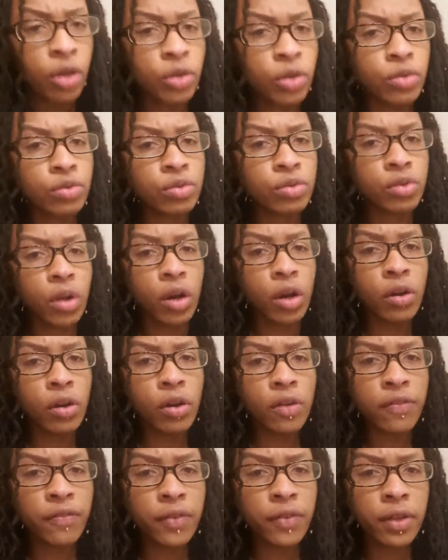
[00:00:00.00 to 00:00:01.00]
start
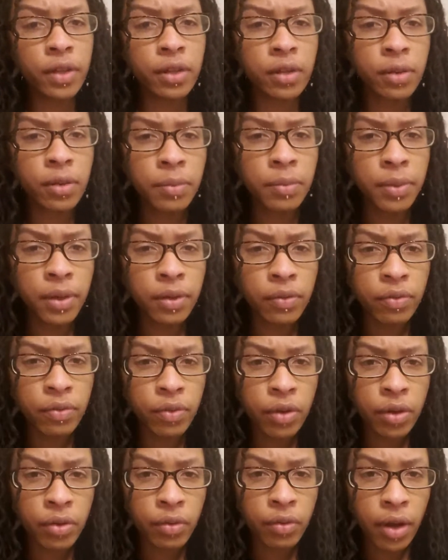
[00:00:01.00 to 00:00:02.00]
off feeling a bit of
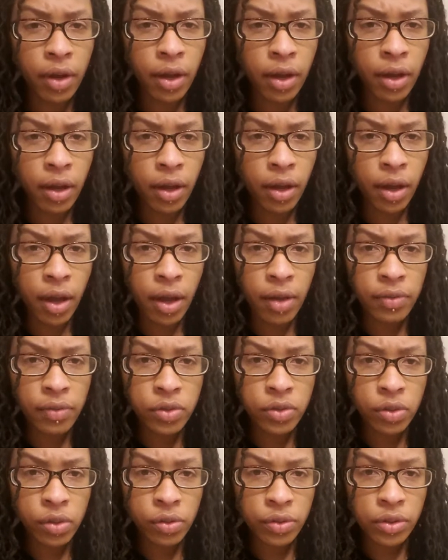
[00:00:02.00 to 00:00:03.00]
regret. I
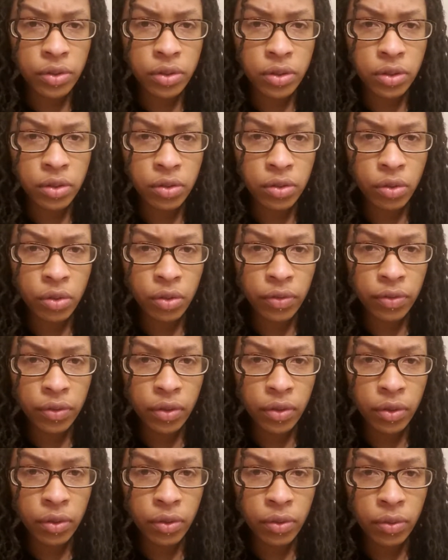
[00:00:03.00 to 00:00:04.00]
have Taurus in the North
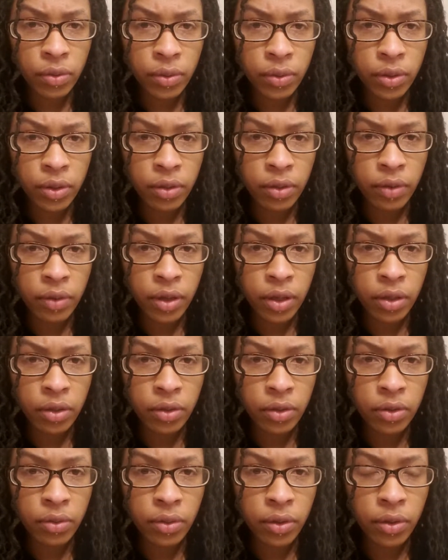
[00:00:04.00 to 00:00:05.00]
Node. When you're ready to
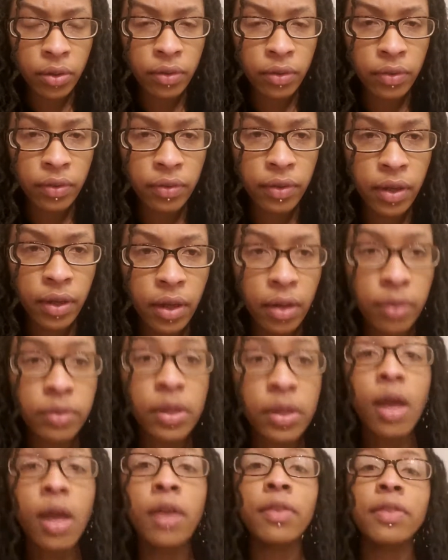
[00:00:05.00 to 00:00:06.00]
do Earth,
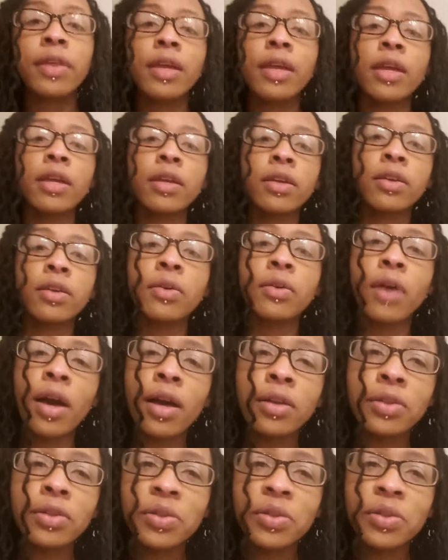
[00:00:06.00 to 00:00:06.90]
thank you. I'll